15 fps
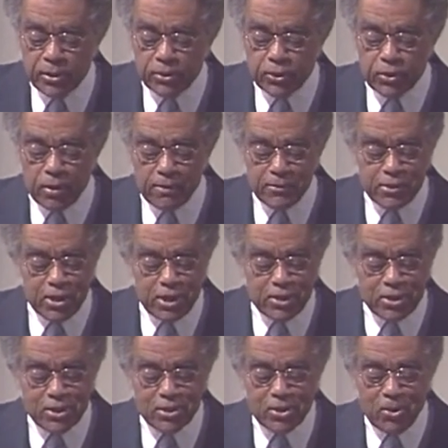to serve
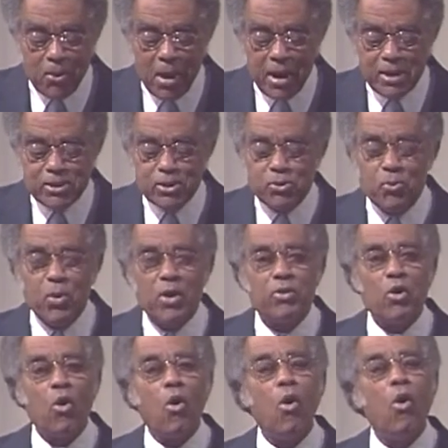Jesus Christ
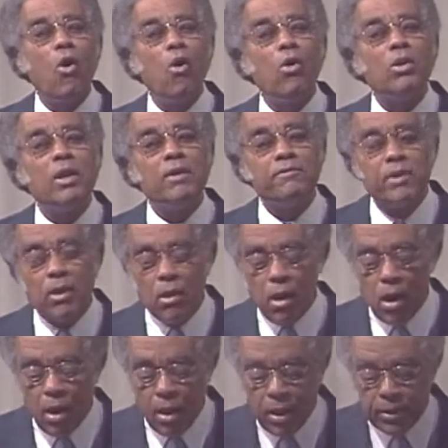with all of your
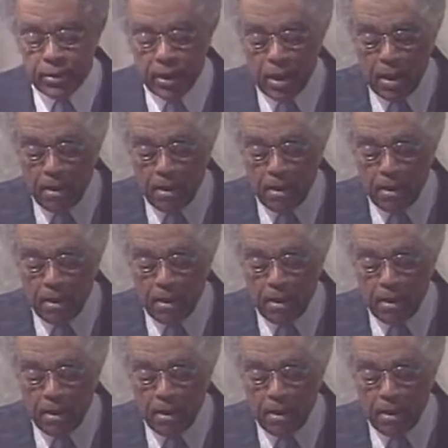heart,